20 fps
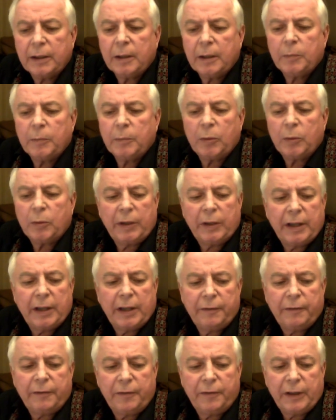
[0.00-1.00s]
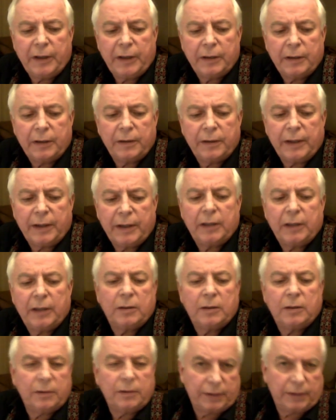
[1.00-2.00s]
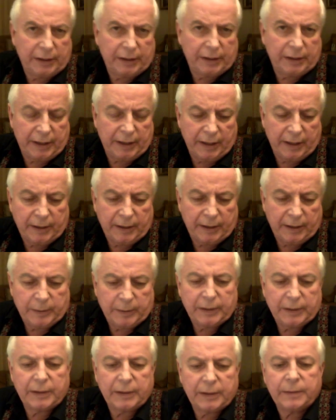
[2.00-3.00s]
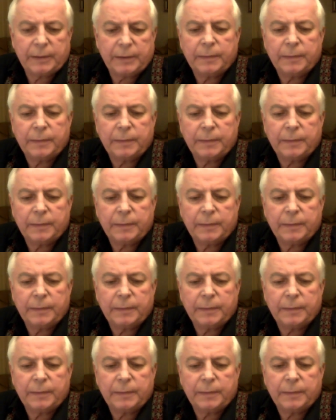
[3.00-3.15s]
But when they feel they are losing the argument,